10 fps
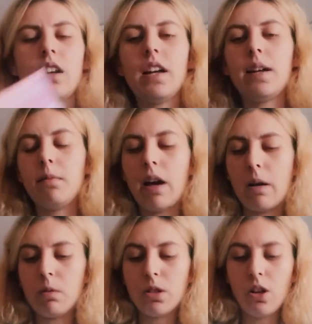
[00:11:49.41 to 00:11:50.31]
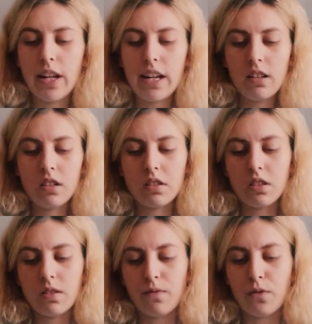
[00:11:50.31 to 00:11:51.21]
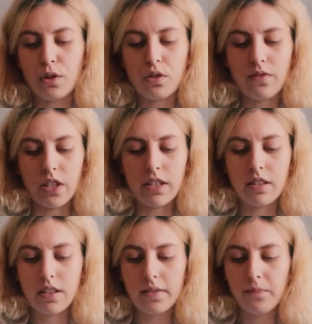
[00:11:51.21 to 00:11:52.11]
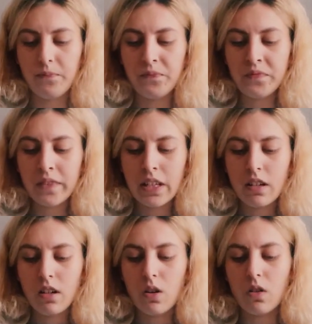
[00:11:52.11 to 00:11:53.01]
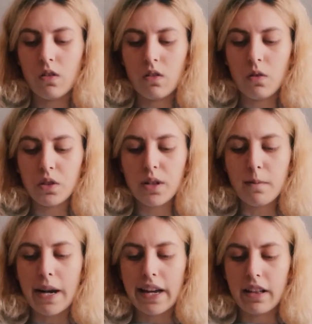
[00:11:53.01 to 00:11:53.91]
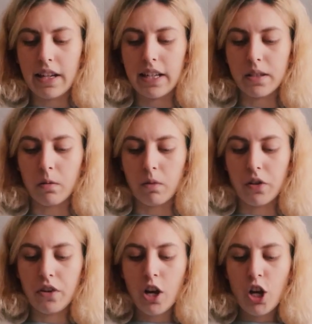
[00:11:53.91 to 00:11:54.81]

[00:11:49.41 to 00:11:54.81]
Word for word: um, I was looking at this front of this, also by Ali Hazelwood.